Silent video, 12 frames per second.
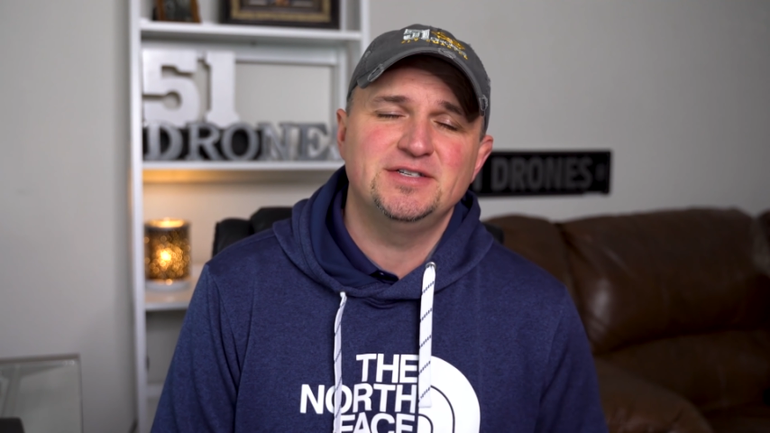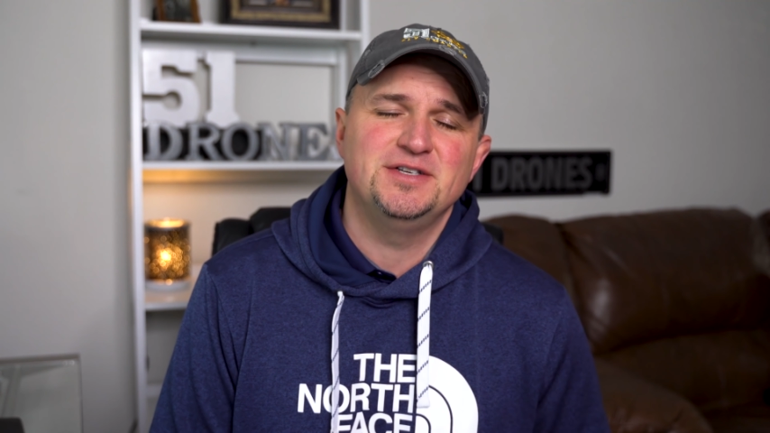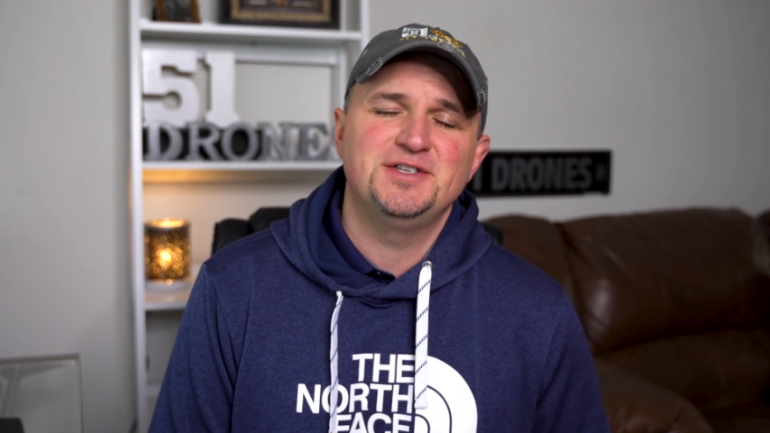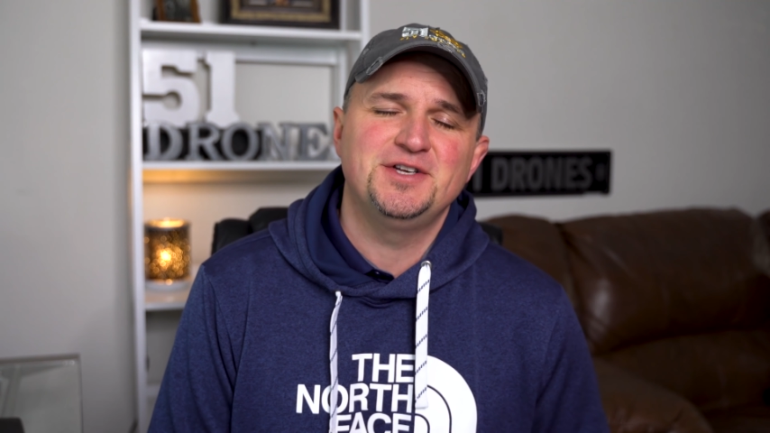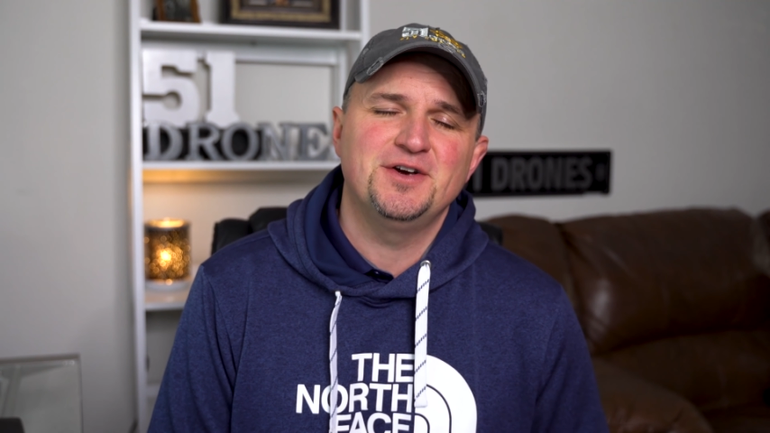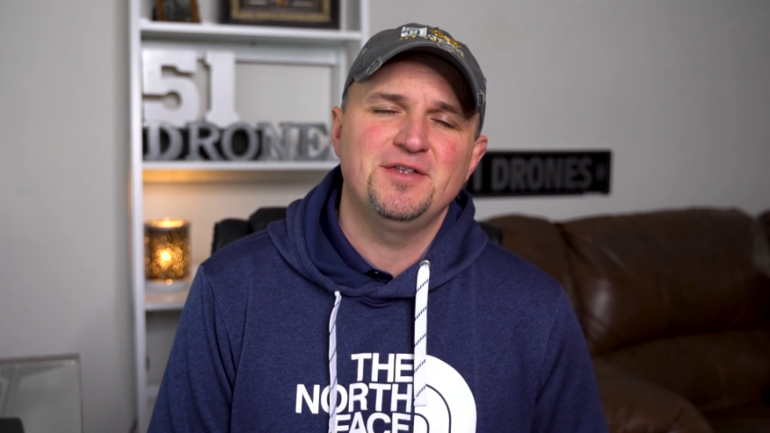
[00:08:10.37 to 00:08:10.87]

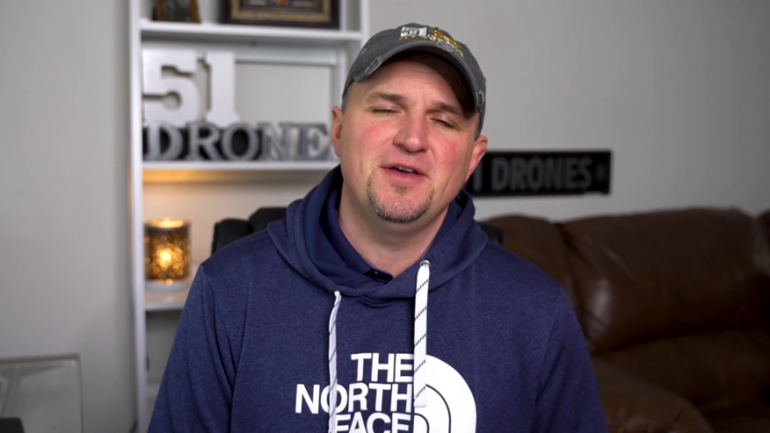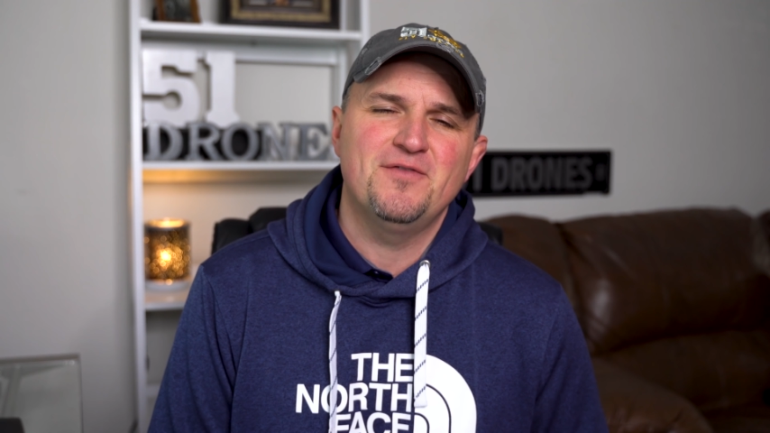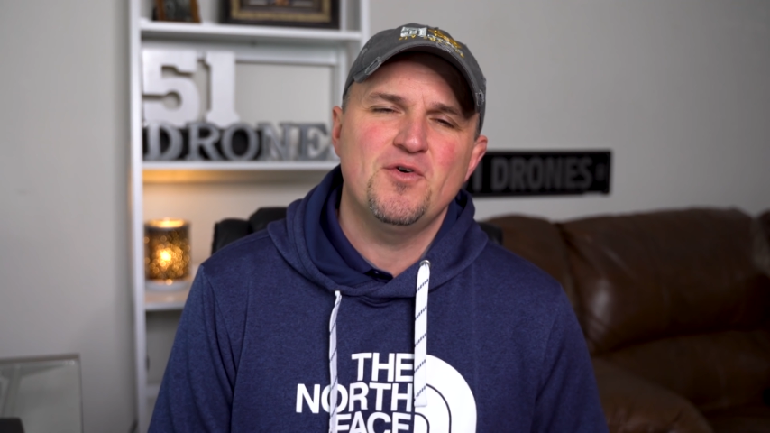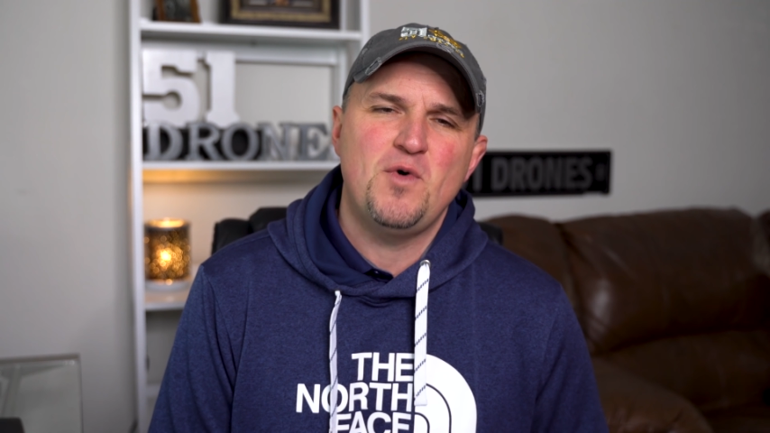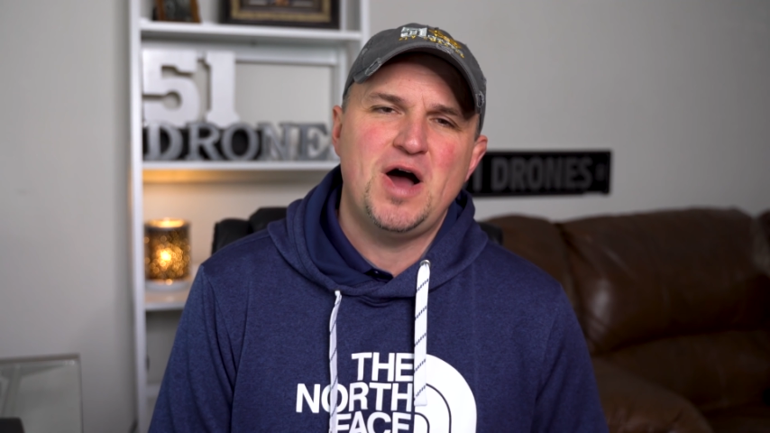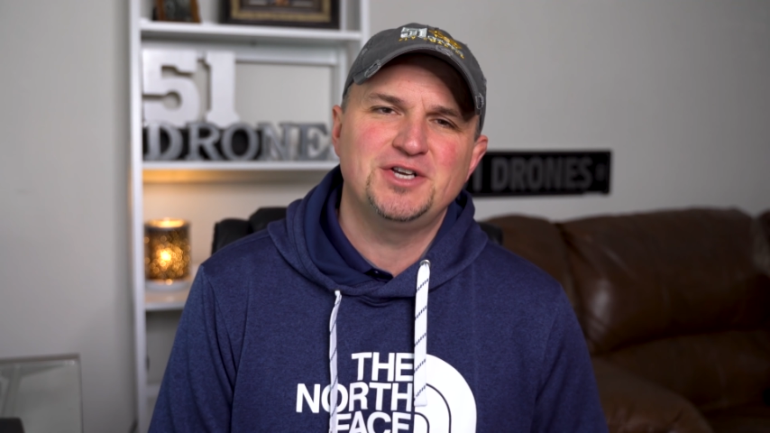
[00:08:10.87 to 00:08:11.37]
sincerely
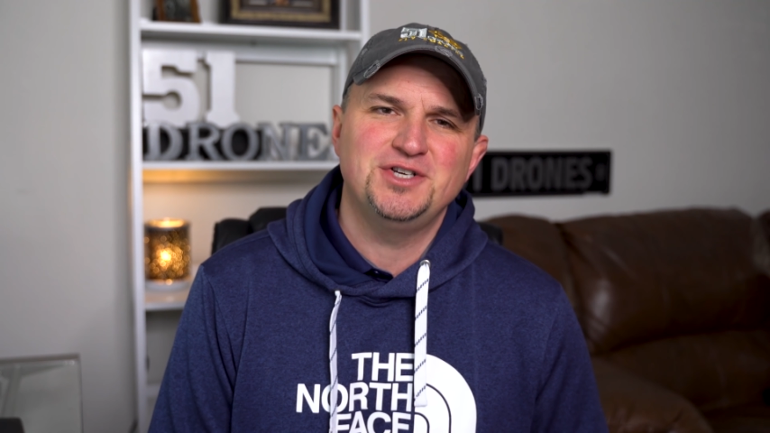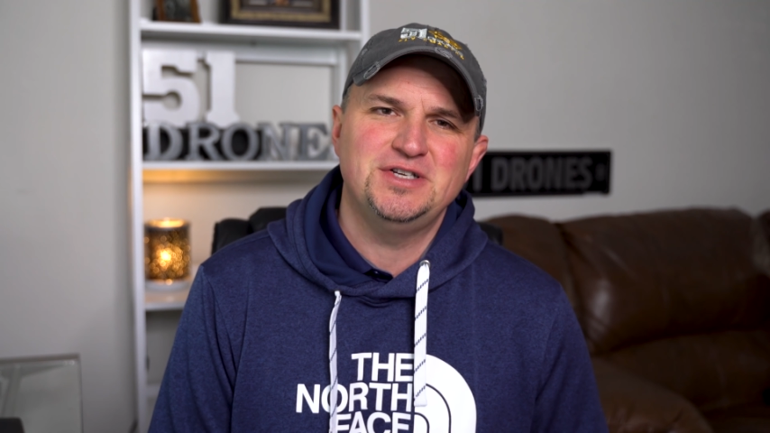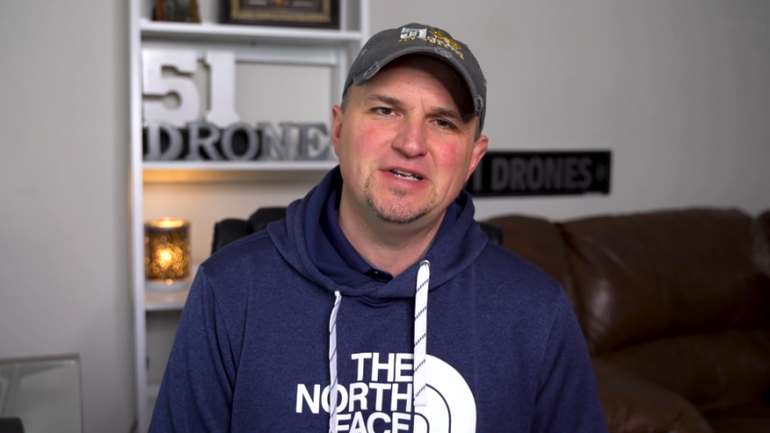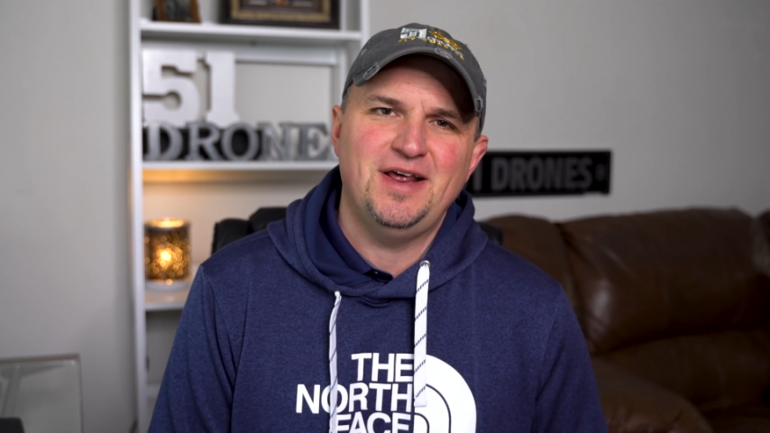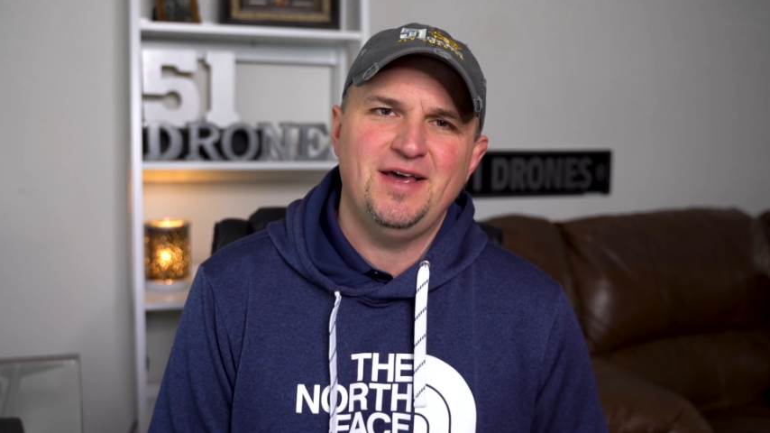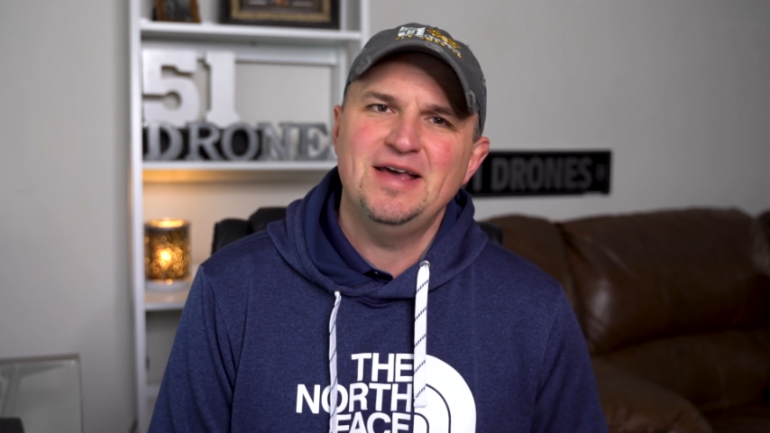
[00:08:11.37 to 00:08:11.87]
for watching
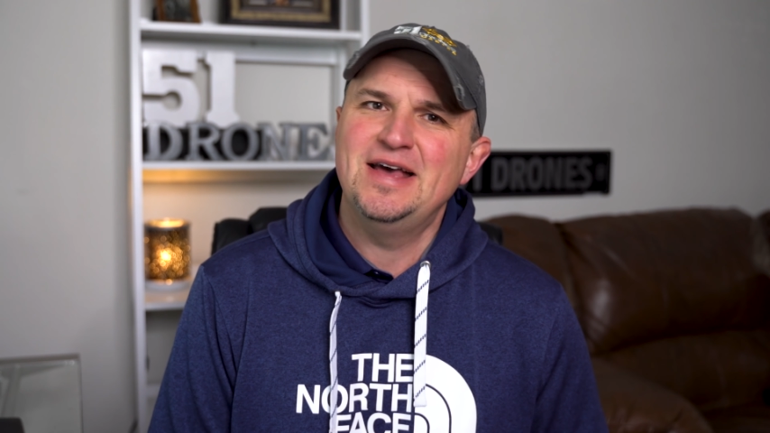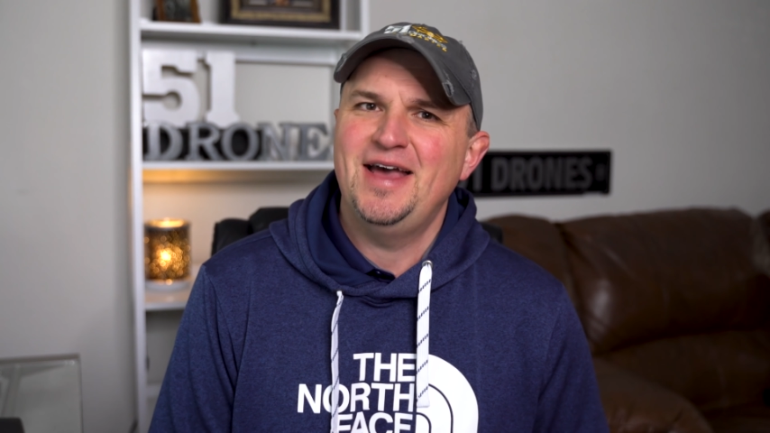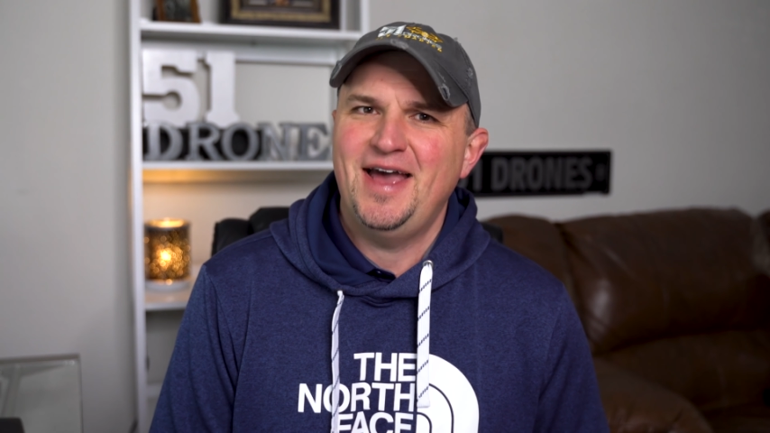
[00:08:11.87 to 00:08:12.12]
today,